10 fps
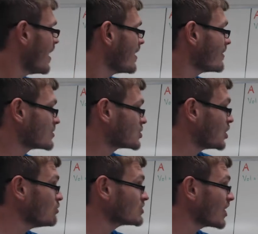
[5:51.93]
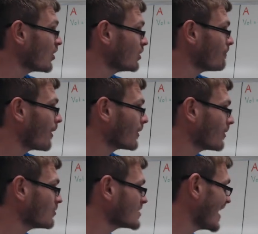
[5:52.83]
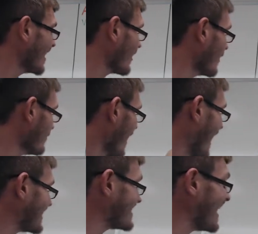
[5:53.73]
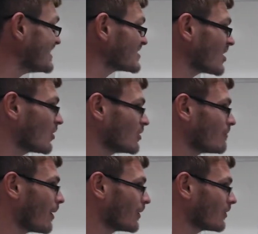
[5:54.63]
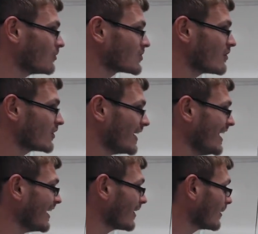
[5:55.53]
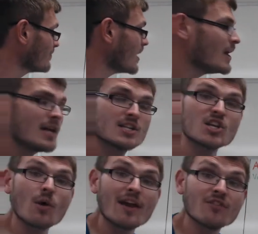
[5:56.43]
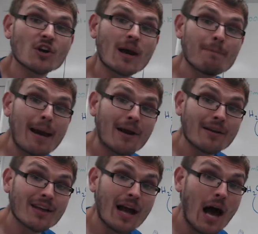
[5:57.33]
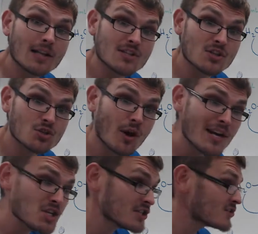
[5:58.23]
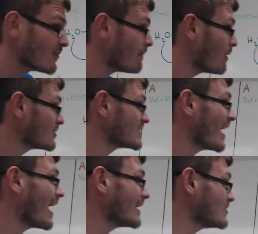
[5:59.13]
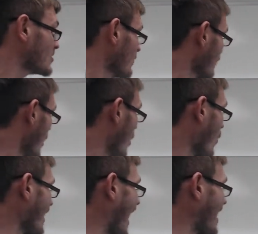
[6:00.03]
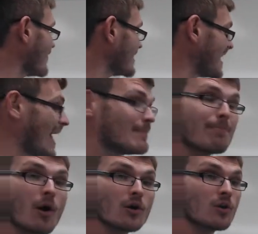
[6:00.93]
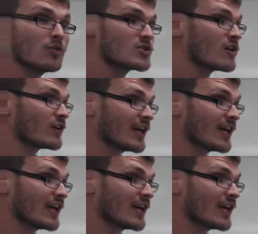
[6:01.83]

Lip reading: There's 2 solute particles here and 10 solute particles over here. So if you're comparing the concentrations of both sides, we have 10 particles over